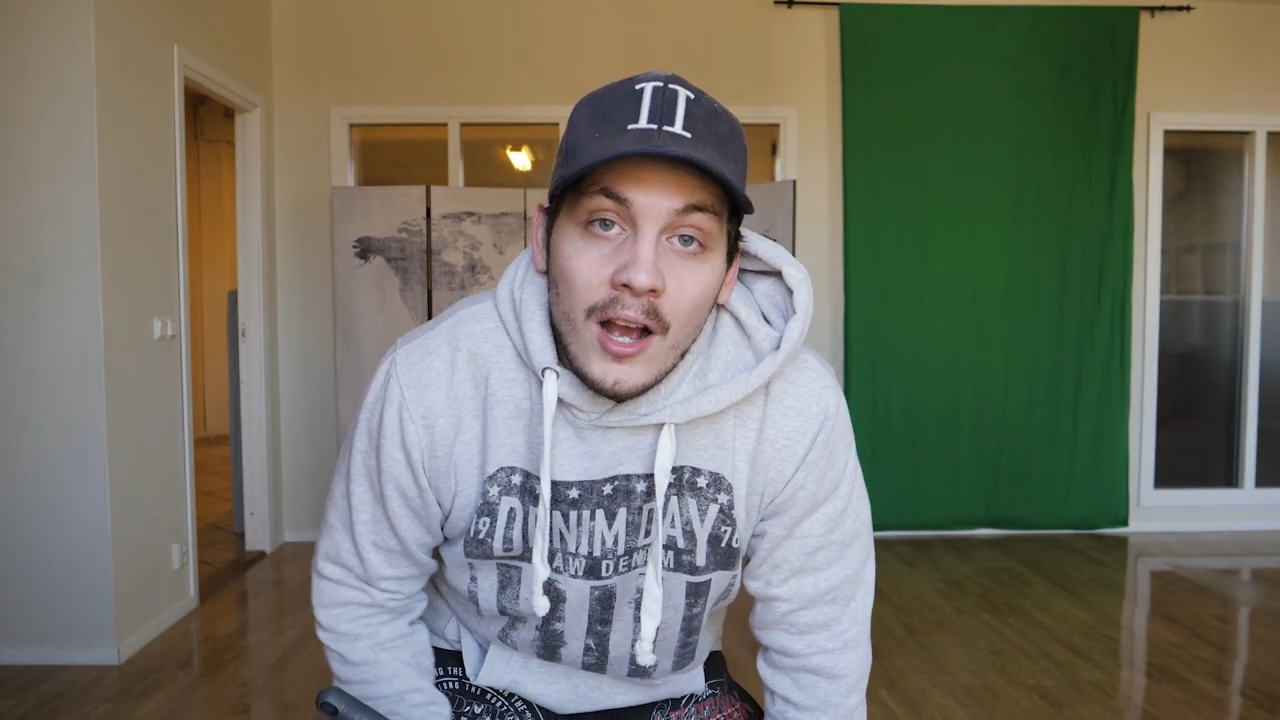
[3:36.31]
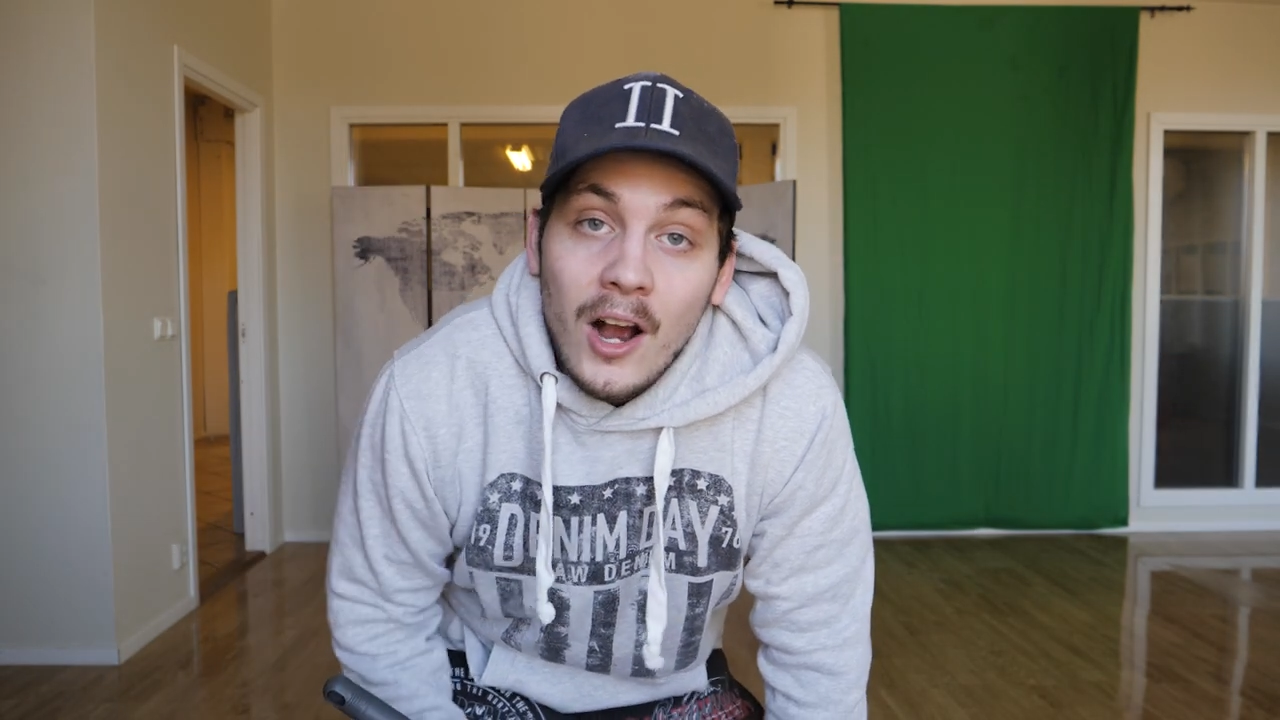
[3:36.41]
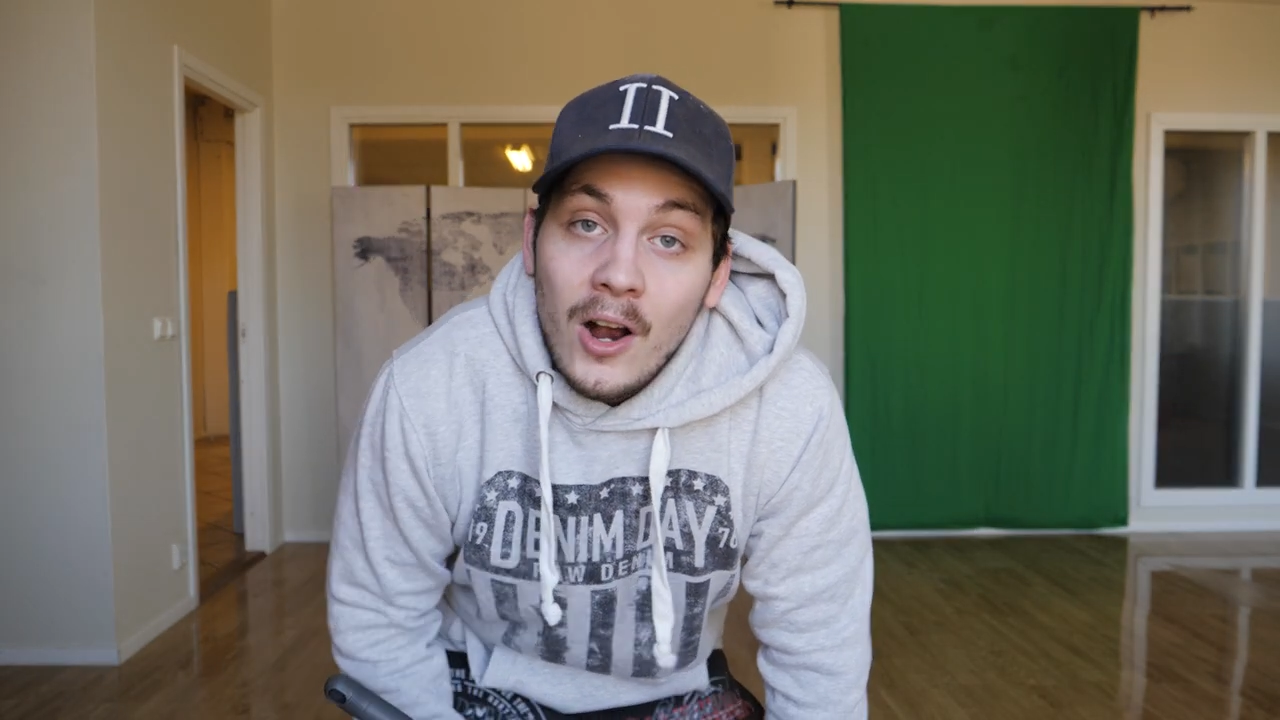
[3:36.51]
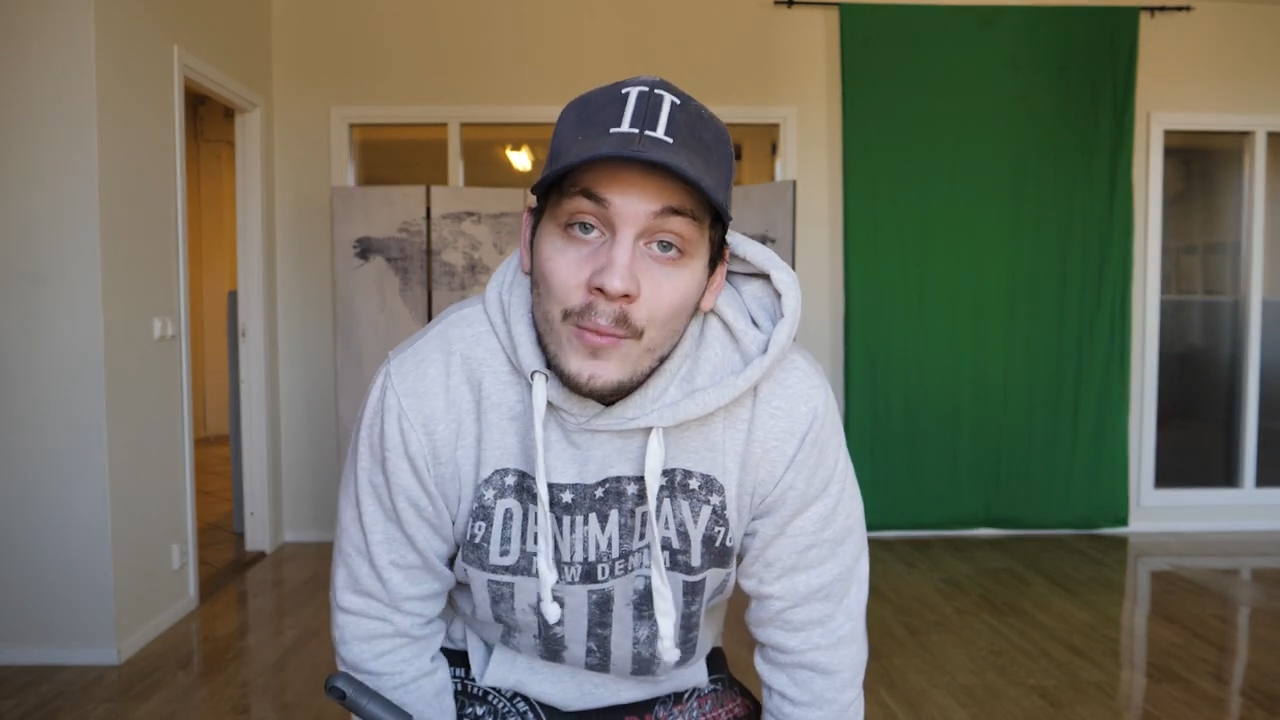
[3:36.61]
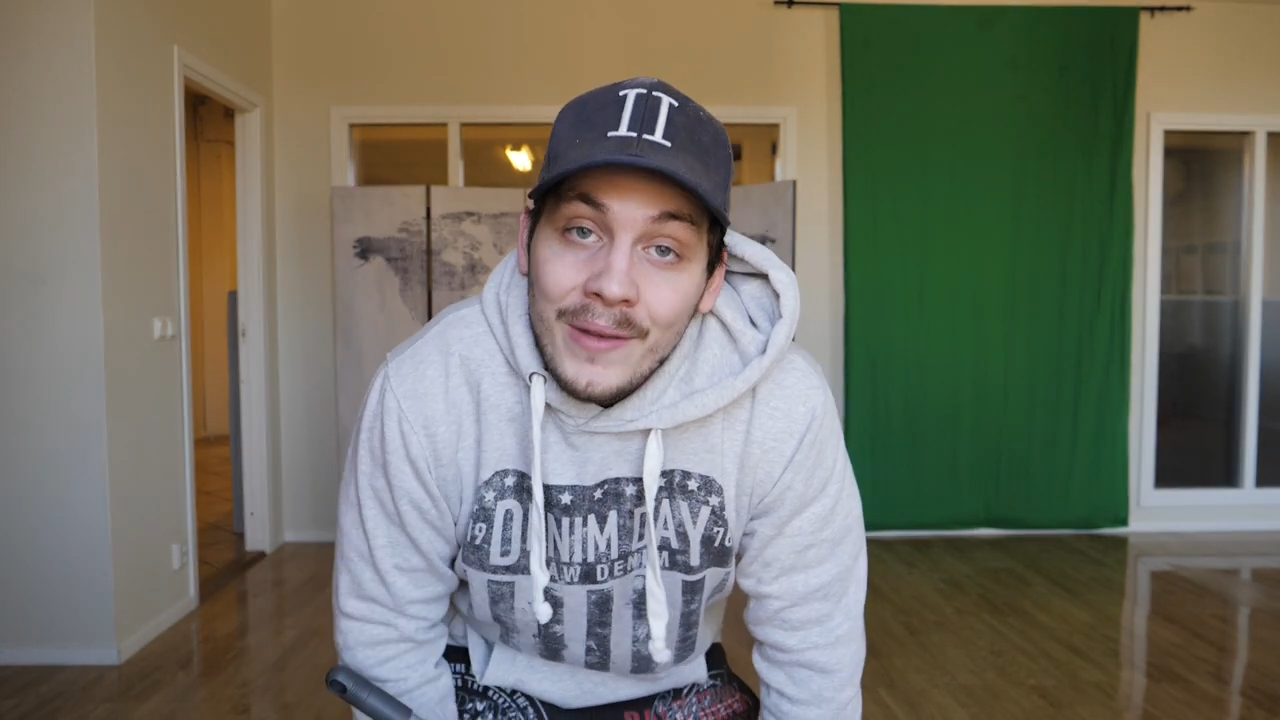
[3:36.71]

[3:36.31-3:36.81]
how